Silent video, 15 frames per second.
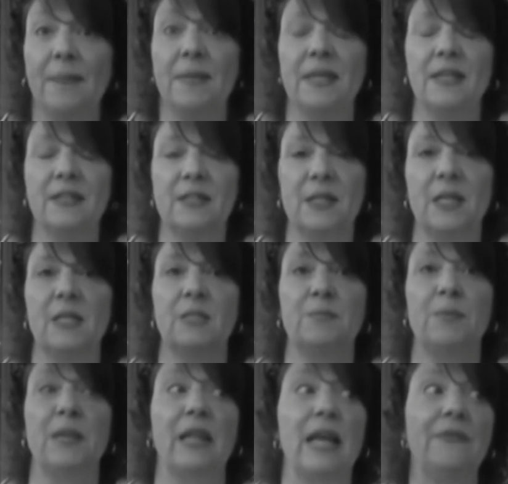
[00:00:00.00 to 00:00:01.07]
I mean, there's
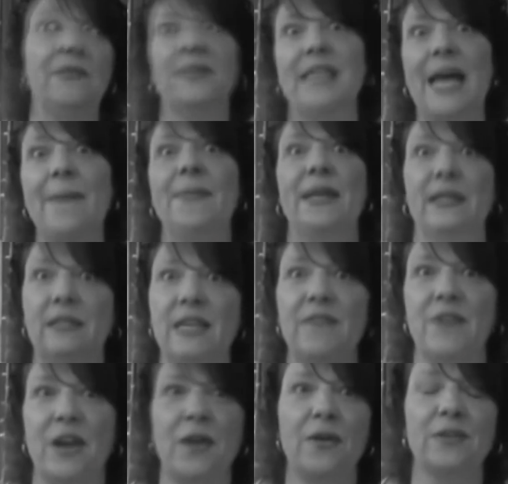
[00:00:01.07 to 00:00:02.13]
been a lot that's happened in
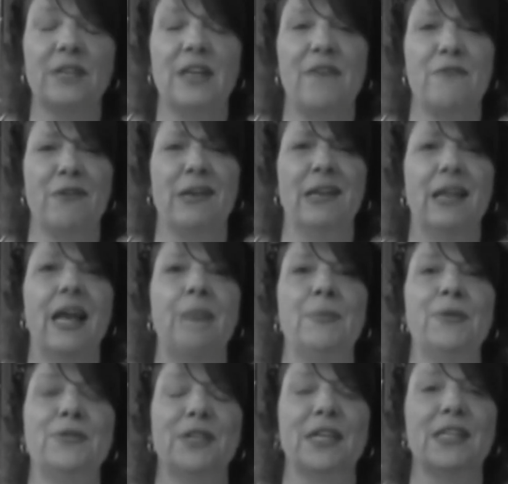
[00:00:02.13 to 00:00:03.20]
7 years, and I've written a lot of
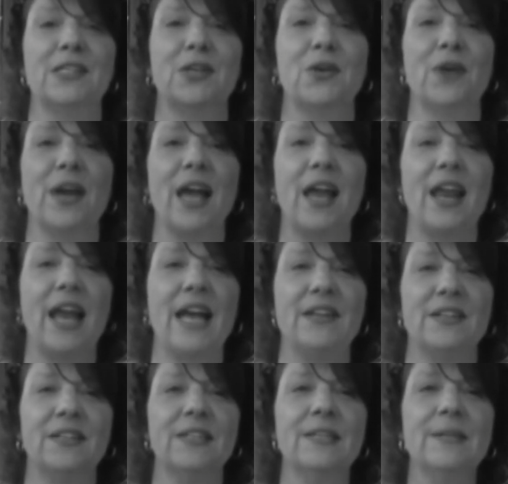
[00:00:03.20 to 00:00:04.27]
music, so I kind of had
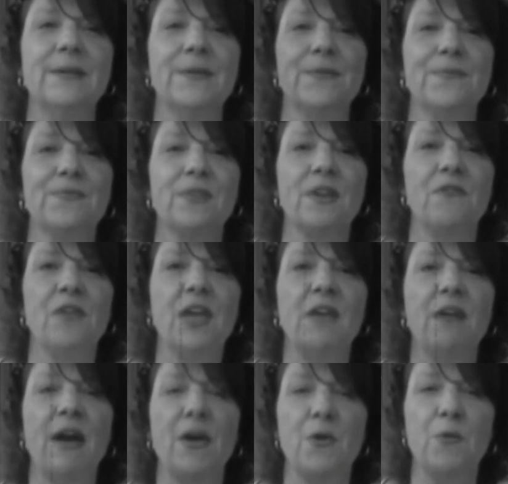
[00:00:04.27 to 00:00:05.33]
to
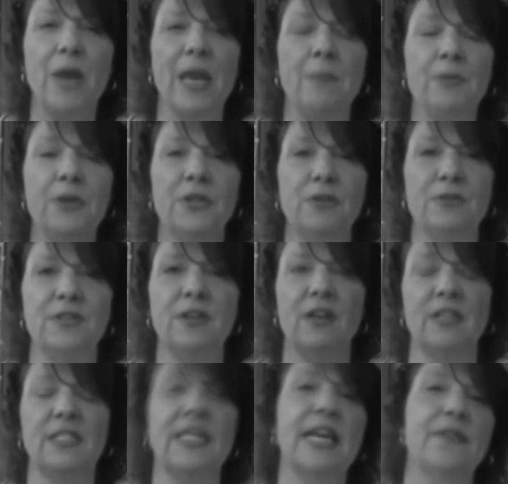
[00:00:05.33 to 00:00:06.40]
figure out a way to put those
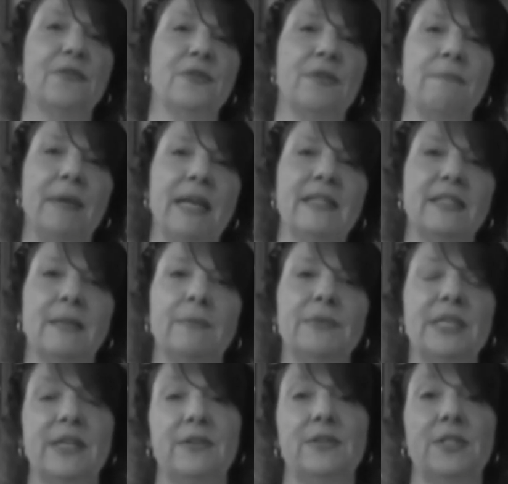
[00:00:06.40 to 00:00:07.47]
songs together that made some
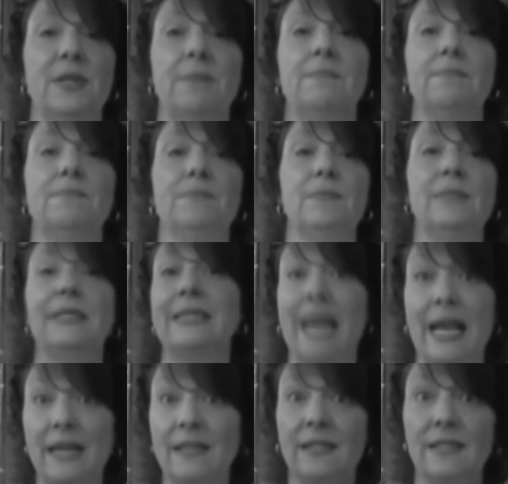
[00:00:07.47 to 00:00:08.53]

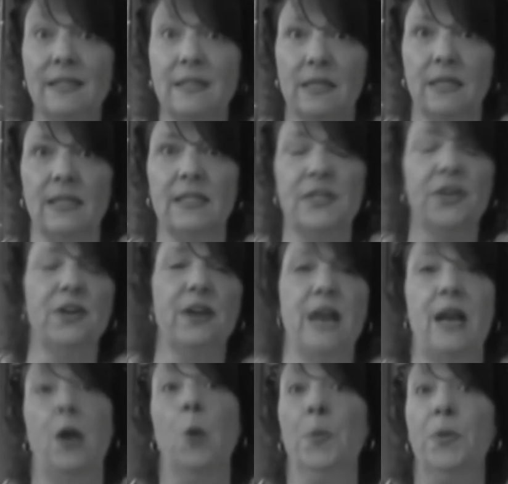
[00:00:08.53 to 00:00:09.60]
sense to the listener, and
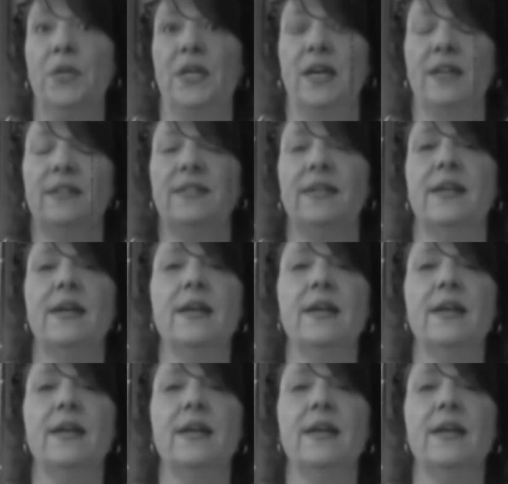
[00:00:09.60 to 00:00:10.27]
I hope it does.